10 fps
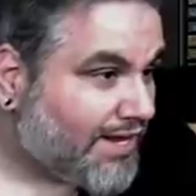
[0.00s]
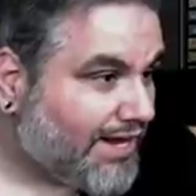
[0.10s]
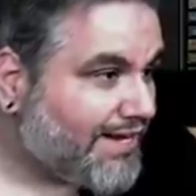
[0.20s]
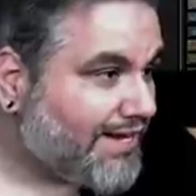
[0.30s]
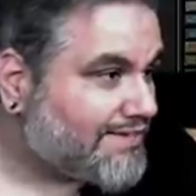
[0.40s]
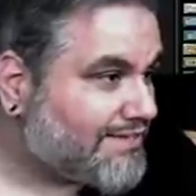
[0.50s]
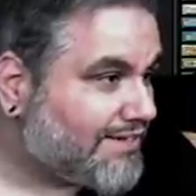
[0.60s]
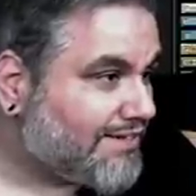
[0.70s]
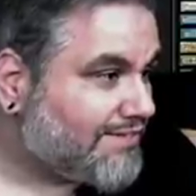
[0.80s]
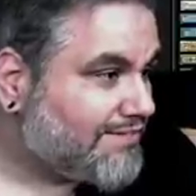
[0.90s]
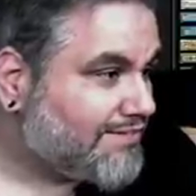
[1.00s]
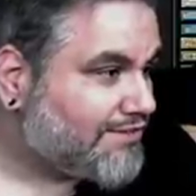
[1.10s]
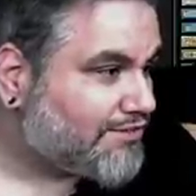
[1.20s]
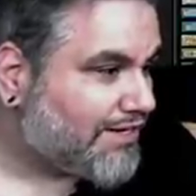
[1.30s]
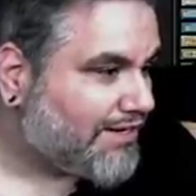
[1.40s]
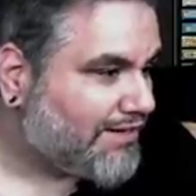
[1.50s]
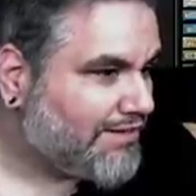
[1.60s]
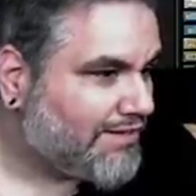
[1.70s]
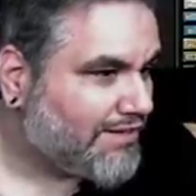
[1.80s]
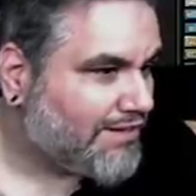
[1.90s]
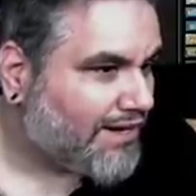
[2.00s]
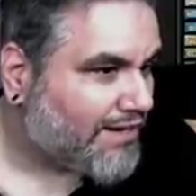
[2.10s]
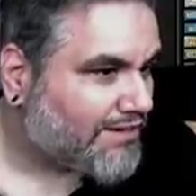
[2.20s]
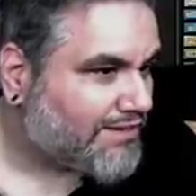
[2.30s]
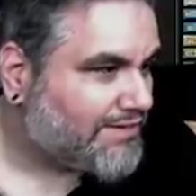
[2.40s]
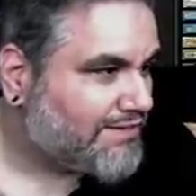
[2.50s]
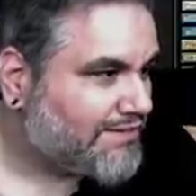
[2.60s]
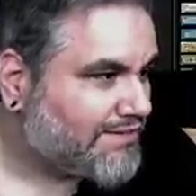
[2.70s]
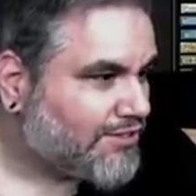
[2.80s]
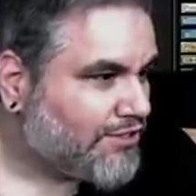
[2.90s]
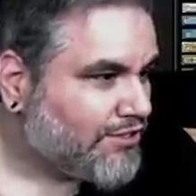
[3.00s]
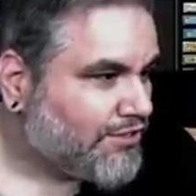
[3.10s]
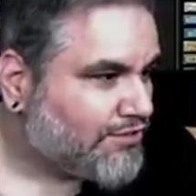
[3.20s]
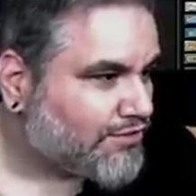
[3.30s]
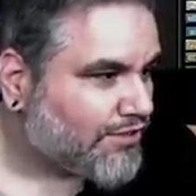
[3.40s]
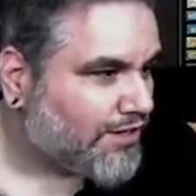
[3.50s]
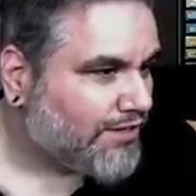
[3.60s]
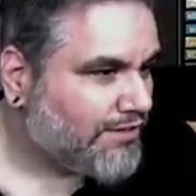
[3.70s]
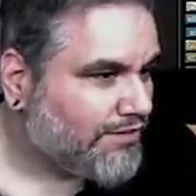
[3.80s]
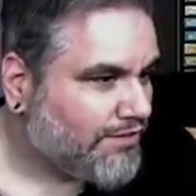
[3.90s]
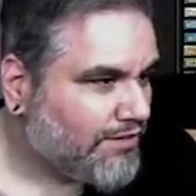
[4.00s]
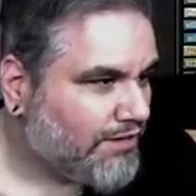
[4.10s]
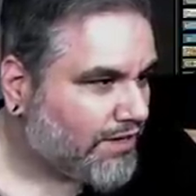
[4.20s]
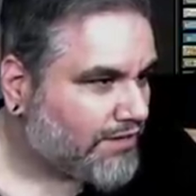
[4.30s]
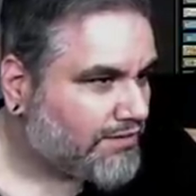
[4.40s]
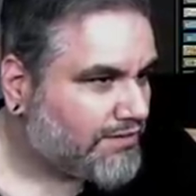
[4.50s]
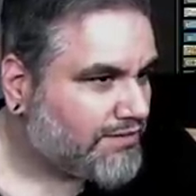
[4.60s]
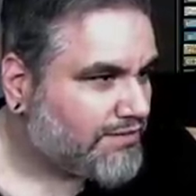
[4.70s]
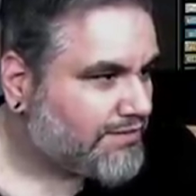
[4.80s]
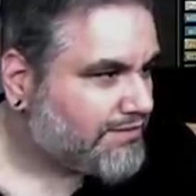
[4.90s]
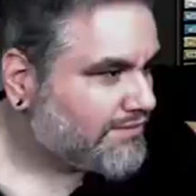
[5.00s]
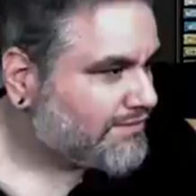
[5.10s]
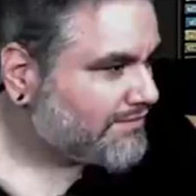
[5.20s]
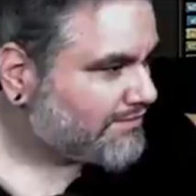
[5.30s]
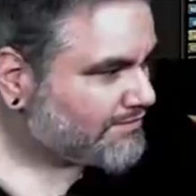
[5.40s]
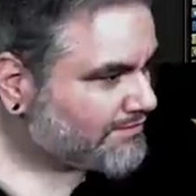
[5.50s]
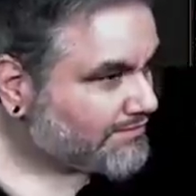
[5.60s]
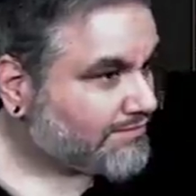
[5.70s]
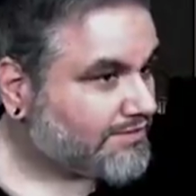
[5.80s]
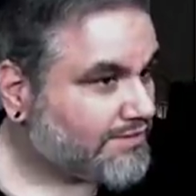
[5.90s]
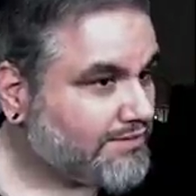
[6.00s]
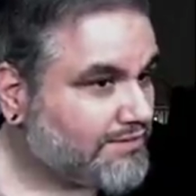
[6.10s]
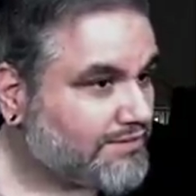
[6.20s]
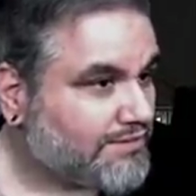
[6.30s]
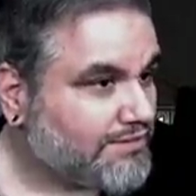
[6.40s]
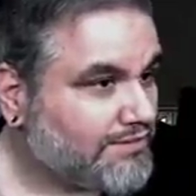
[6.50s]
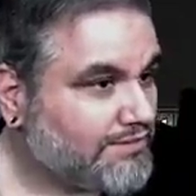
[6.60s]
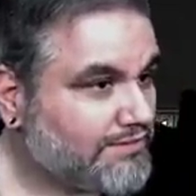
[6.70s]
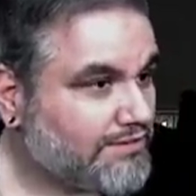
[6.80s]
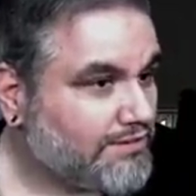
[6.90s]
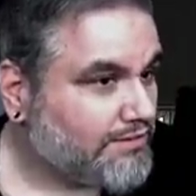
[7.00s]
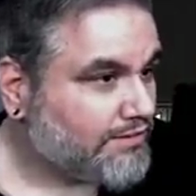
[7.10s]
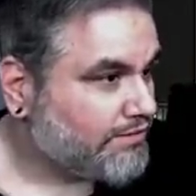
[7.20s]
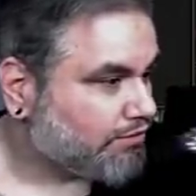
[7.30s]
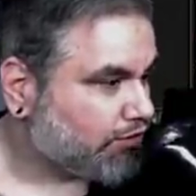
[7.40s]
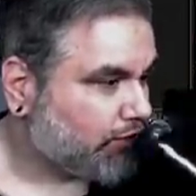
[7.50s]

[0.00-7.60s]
I guess so. Drown in the Loch. Drown in the Loch. Do, do, do, do, do.